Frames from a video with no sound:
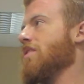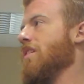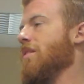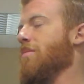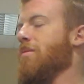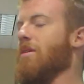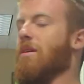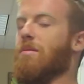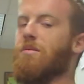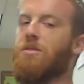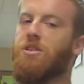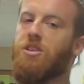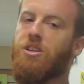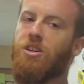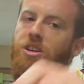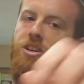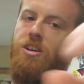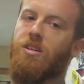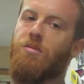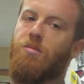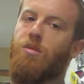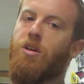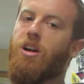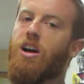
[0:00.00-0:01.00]
I mean, I'm
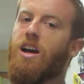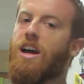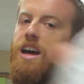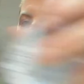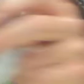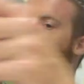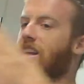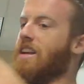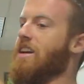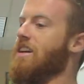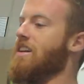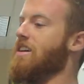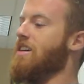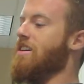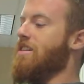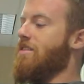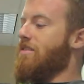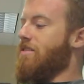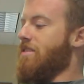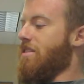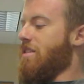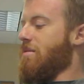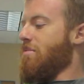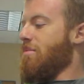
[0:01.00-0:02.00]
sure it probably had,
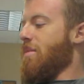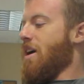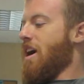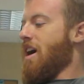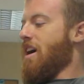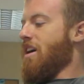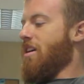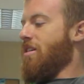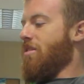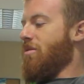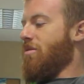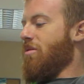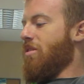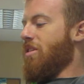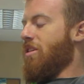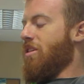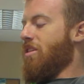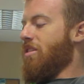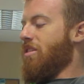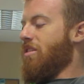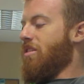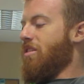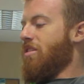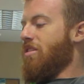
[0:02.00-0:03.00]
for the Mio
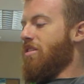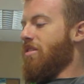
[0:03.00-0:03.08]
one,